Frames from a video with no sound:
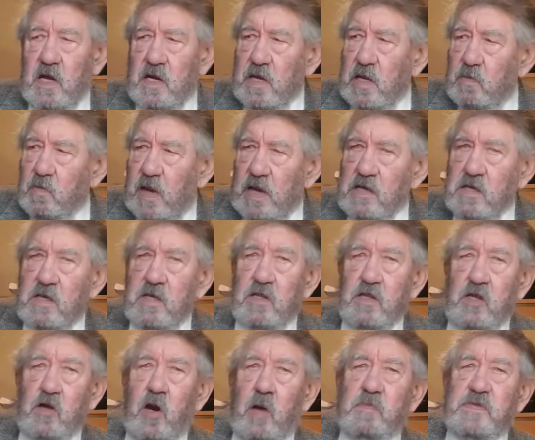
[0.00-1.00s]
And he went
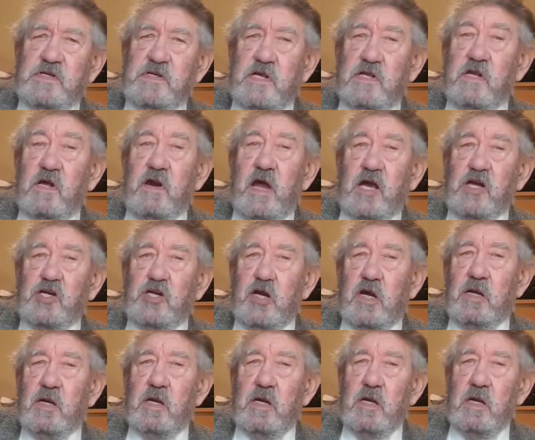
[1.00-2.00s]
the opposite
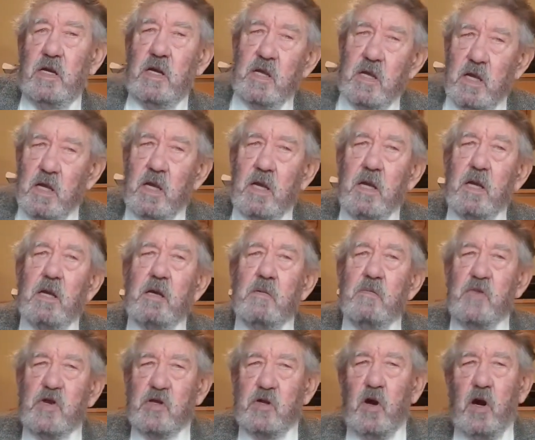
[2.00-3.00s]
direction.
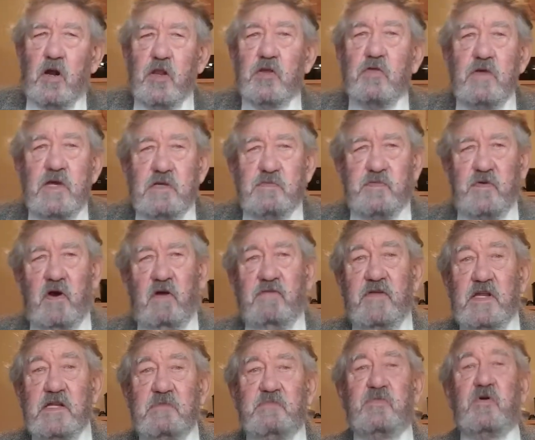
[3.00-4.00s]
But God, through his
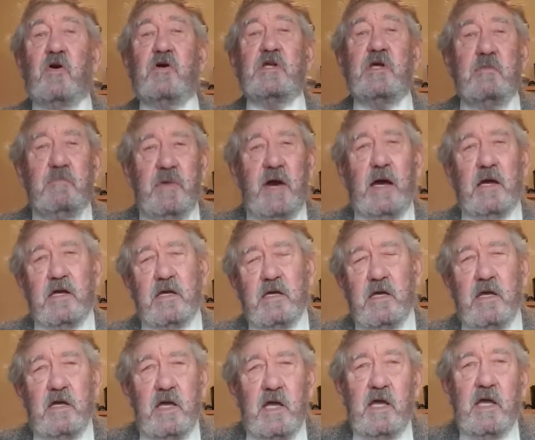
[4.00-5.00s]
providence, brought him back,
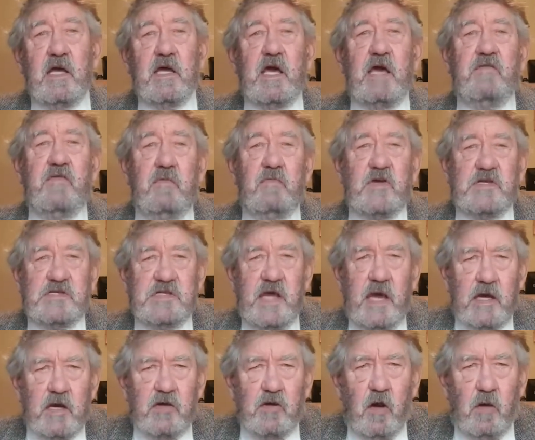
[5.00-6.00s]
gave him a
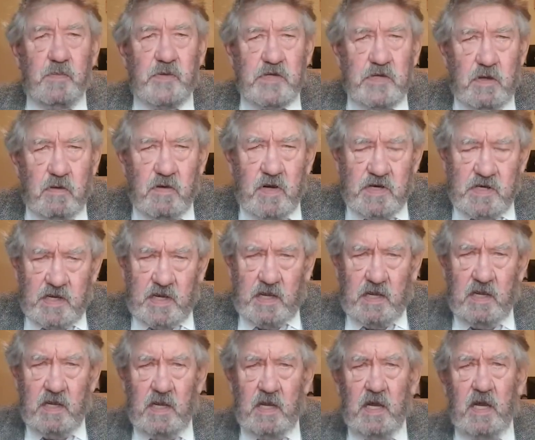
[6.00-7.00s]
second
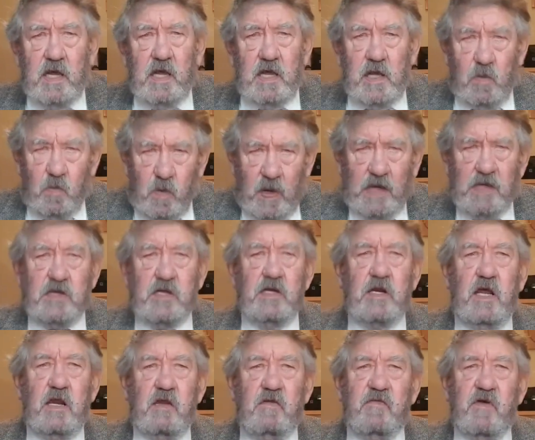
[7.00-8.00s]
opportunity. He went
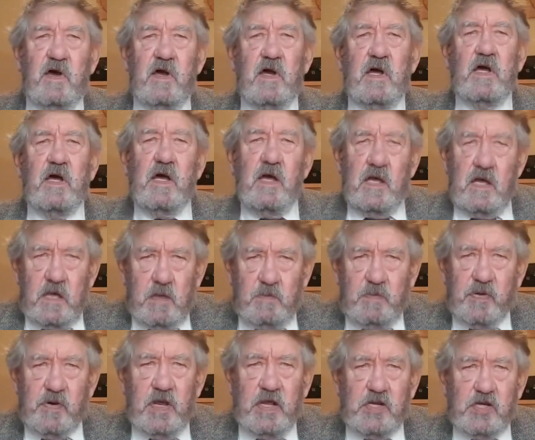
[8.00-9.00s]
to Nineveh. He
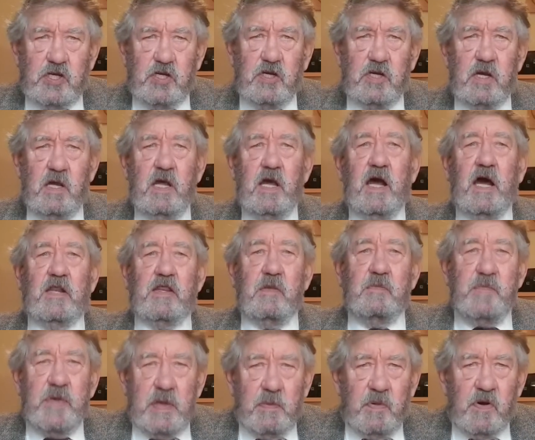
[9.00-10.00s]
preached, and
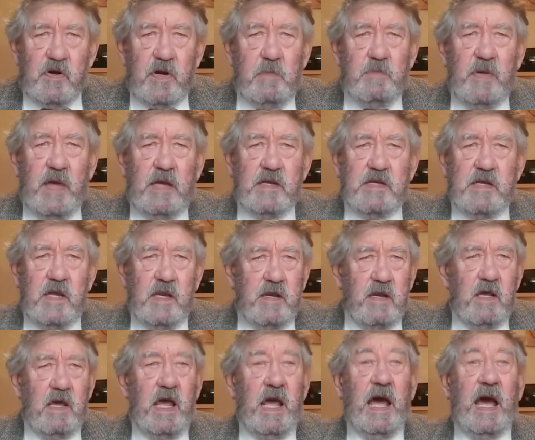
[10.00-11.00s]
the people
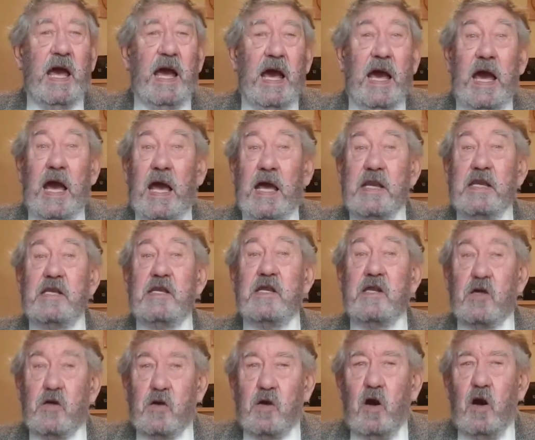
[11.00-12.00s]
repented.
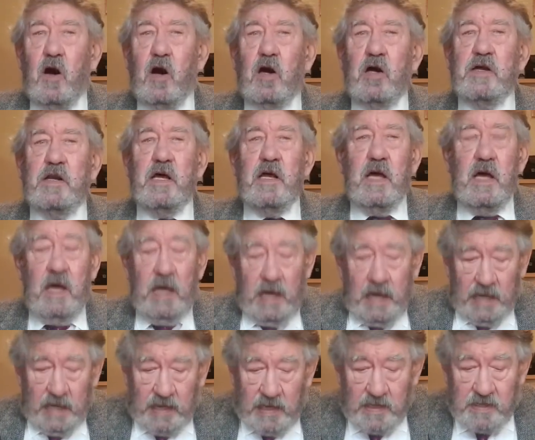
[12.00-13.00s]
And God
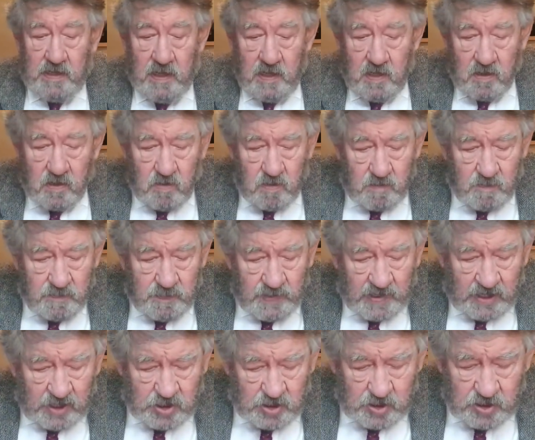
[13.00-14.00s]
had
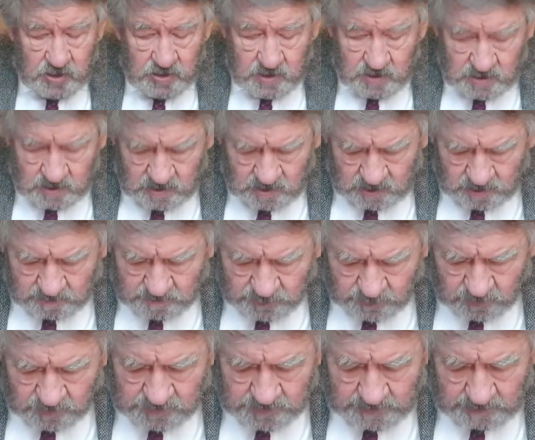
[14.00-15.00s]
compassion
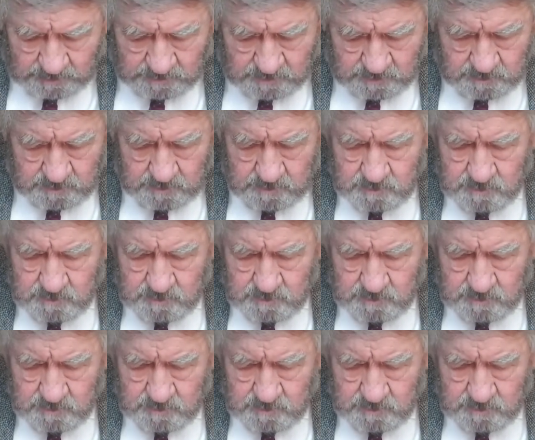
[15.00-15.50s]
upon them.